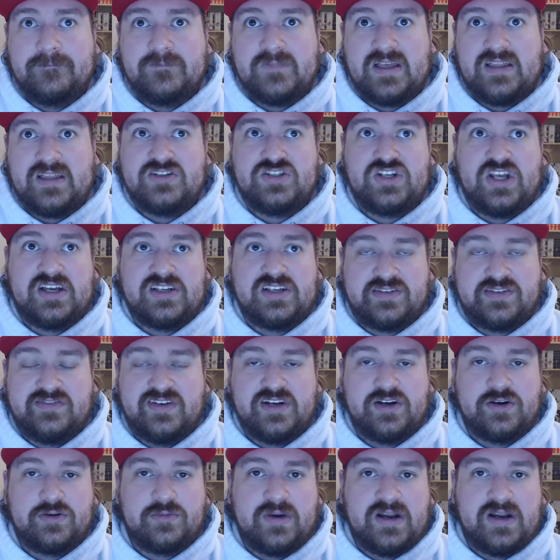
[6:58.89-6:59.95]
And she has a
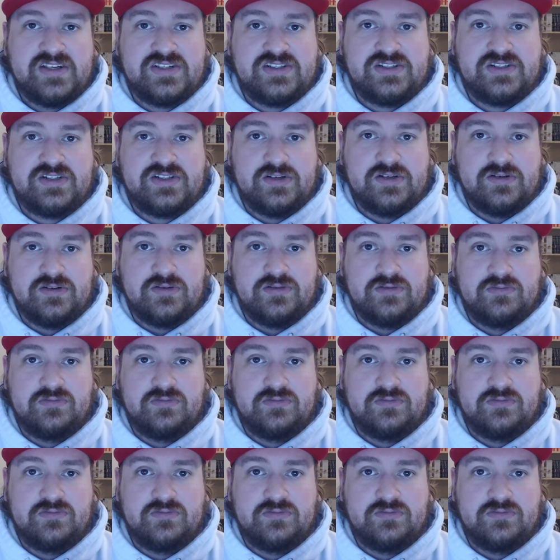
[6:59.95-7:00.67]
leader race to